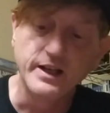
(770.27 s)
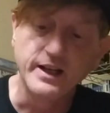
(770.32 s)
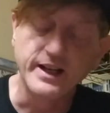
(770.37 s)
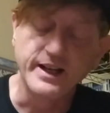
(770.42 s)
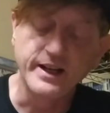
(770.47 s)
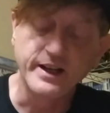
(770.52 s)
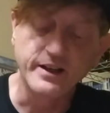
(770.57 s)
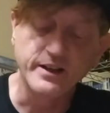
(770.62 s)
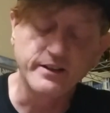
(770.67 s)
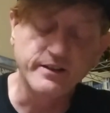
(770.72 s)

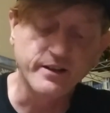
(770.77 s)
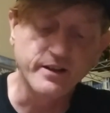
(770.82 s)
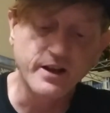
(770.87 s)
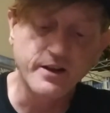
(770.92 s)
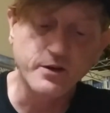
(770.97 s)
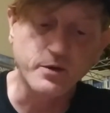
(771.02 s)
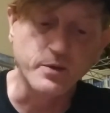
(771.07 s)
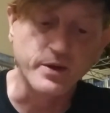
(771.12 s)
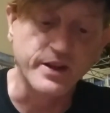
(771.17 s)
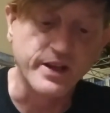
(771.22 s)
and it's
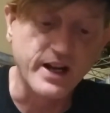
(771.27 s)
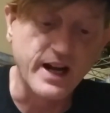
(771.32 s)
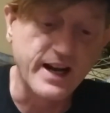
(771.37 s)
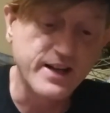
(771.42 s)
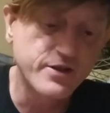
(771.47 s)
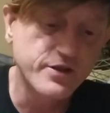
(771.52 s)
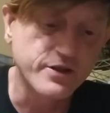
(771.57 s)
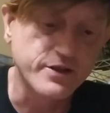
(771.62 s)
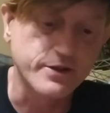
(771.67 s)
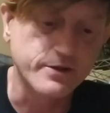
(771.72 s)
another one that I
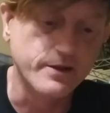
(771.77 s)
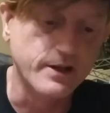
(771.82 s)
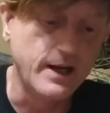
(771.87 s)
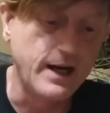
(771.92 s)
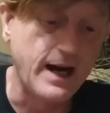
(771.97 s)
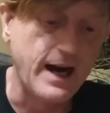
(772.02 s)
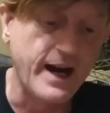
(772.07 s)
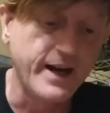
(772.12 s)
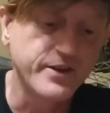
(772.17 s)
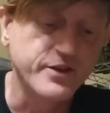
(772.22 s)
just
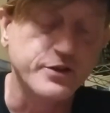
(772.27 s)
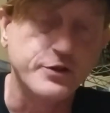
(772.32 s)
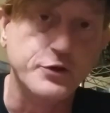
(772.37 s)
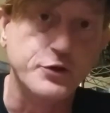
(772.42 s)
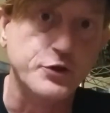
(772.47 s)
I